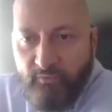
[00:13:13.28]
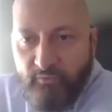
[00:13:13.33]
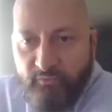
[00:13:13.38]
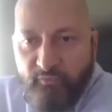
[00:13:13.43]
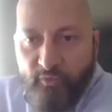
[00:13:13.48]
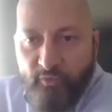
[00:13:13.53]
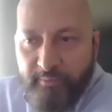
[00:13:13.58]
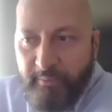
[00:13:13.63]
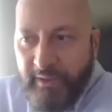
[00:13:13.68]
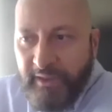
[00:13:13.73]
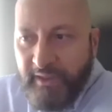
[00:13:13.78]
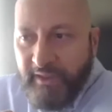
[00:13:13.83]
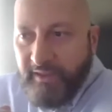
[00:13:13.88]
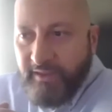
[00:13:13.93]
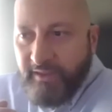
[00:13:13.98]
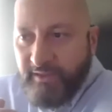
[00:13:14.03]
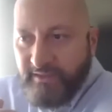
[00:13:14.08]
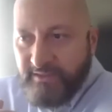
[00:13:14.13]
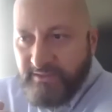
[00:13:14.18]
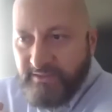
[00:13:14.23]
For me,
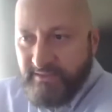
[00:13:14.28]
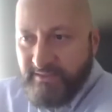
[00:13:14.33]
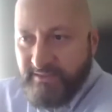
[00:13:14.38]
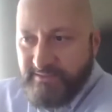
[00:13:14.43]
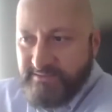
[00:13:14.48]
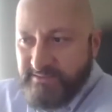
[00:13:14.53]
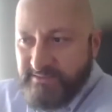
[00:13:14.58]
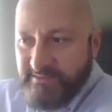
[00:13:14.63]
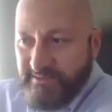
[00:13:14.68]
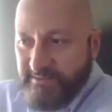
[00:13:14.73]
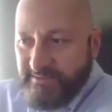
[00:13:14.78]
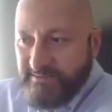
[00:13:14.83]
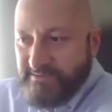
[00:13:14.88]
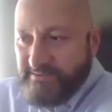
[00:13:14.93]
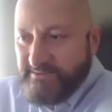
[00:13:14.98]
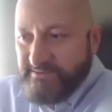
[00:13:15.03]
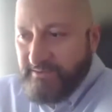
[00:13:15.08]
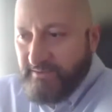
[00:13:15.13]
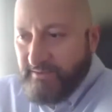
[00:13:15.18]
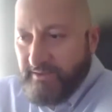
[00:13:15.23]

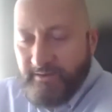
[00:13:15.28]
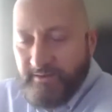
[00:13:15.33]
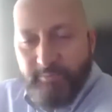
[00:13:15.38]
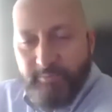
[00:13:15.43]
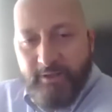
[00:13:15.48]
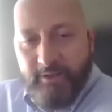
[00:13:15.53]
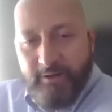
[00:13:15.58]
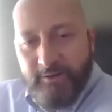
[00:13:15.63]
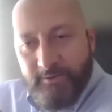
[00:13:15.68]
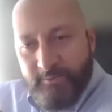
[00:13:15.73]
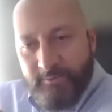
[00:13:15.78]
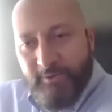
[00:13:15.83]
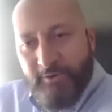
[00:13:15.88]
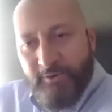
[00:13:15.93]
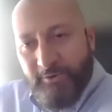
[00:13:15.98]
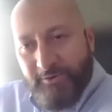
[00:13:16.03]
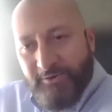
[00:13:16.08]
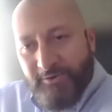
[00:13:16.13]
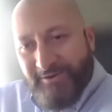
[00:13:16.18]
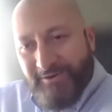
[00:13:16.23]
it's going to be a little bit
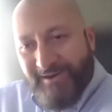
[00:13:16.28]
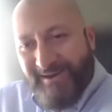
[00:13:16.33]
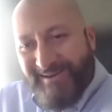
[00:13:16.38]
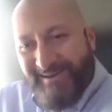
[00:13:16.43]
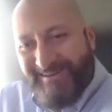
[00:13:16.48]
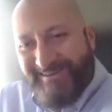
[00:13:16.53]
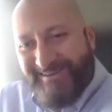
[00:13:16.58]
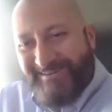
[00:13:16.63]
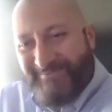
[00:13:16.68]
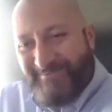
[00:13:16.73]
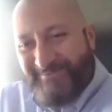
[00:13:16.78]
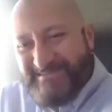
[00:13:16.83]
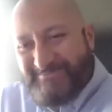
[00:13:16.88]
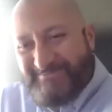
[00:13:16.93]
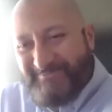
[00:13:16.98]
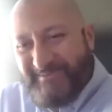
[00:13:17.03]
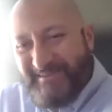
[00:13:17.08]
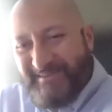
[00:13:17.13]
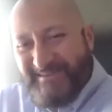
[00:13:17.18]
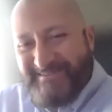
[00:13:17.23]
longer.
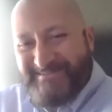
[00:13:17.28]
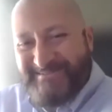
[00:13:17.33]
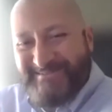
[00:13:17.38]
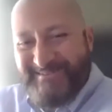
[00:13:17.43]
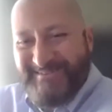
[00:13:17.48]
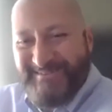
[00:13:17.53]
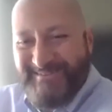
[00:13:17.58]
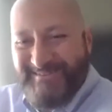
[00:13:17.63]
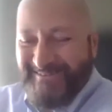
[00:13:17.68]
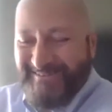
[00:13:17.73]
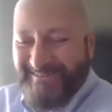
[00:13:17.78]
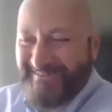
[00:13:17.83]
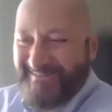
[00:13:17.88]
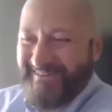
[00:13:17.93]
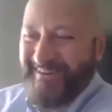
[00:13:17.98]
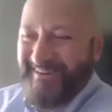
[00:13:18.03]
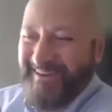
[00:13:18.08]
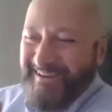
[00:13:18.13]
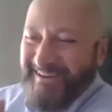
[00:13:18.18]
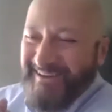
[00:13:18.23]
The
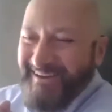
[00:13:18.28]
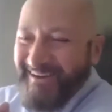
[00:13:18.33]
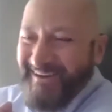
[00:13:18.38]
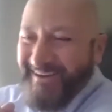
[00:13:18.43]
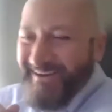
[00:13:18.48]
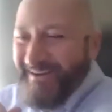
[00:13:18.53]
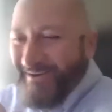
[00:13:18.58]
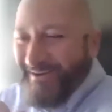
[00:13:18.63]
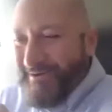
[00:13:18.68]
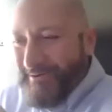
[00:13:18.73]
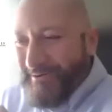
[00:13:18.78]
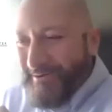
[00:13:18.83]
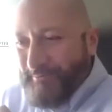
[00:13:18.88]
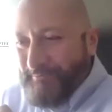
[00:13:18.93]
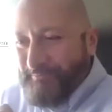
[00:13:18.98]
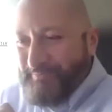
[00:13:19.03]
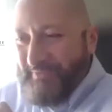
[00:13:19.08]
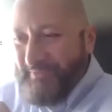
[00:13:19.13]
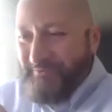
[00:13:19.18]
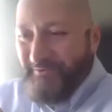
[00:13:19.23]

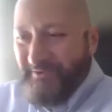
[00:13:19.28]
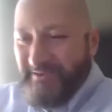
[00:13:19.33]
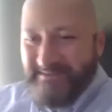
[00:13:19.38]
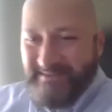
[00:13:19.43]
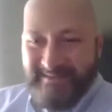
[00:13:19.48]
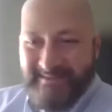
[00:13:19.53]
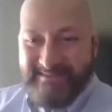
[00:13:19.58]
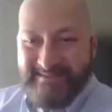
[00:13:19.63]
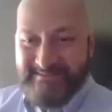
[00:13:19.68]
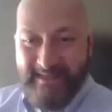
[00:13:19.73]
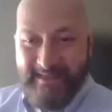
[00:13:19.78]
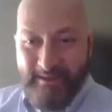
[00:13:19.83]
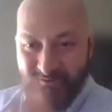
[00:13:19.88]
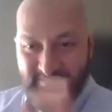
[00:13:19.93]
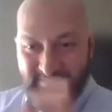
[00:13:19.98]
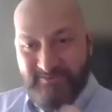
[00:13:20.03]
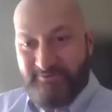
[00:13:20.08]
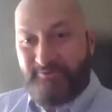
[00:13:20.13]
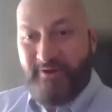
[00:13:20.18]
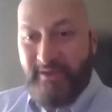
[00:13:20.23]
reason is that
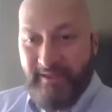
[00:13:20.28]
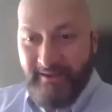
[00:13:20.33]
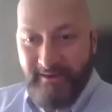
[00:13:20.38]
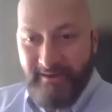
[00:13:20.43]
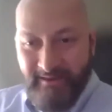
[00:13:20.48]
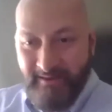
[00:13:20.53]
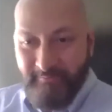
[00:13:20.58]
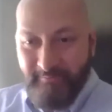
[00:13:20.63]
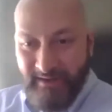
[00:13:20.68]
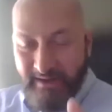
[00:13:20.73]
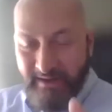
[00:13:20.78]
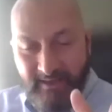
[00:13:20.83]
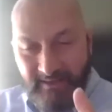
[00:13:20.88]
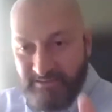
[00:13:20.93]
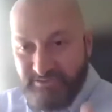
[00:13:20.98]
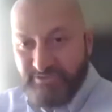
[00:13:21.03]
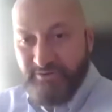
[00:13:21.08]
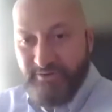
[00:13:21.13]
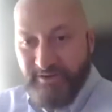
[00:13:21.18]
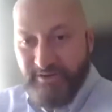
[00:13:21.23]
was great. I mean, I
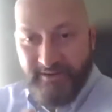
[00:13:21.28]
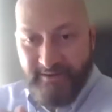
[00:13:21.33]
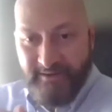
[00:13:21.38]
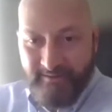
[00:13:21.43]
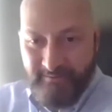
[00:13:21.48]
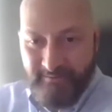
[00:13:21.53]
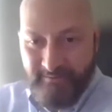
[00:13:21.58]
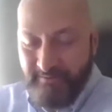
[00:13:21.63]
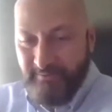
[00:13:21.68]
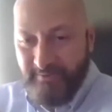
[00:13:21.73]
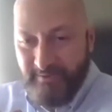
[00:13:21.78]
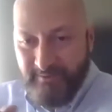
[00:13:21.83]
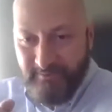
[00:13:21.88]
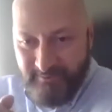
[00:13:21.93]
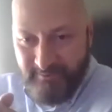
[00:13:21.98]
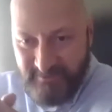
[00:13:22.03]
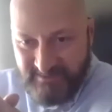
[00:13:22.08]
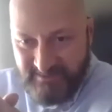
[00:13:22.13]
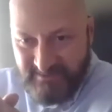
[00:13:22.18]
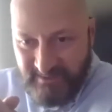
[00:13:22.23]
enjoyed it. It
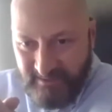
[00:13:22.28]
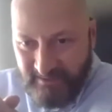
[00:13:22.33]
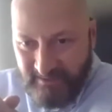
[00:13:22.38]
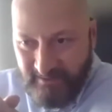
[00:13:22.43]
was,